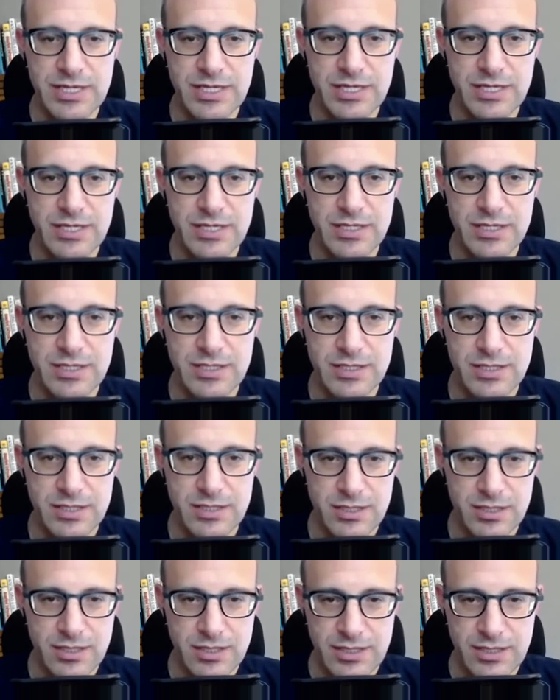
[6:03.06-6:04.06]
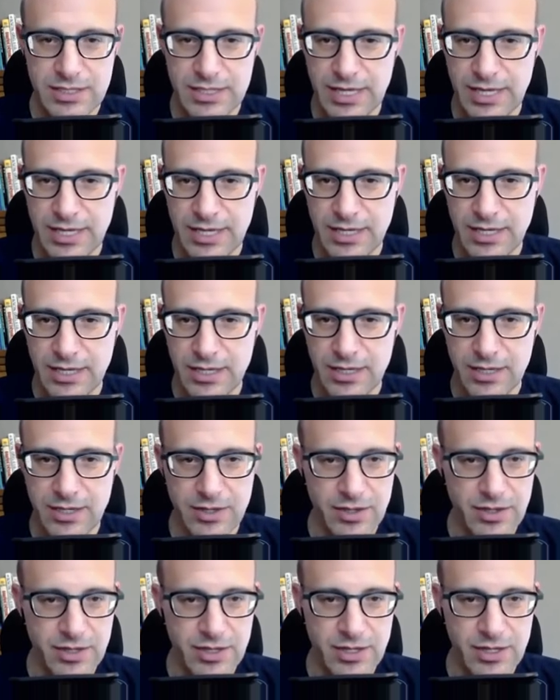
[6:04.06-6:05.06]
is taking
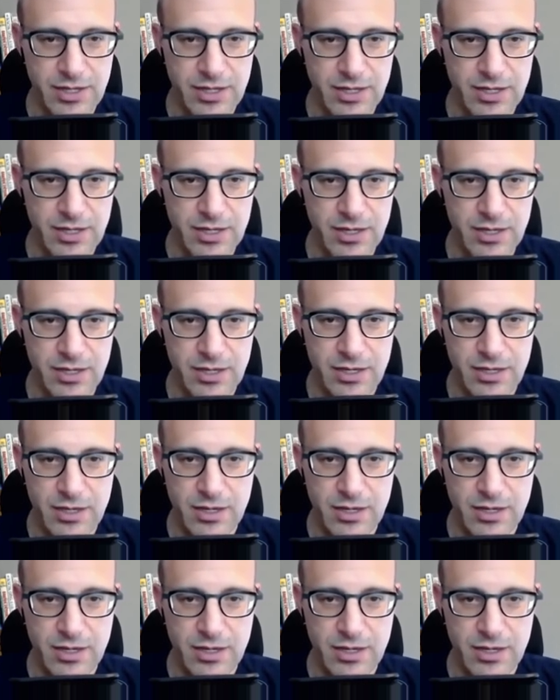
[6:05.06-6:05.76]
the